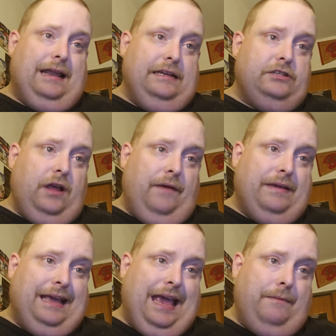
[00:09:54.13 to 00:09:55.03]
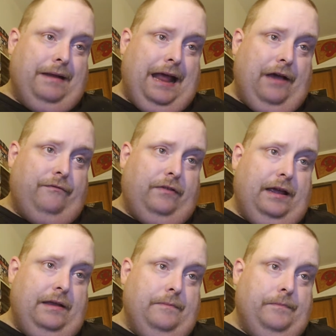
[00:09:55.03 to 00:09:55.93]
least they'll have a game and a half
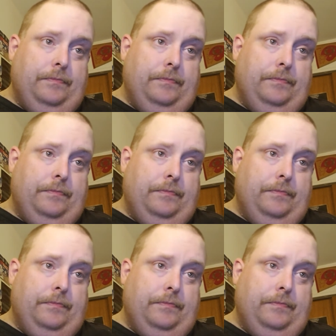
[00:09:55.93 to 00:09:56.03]
lead.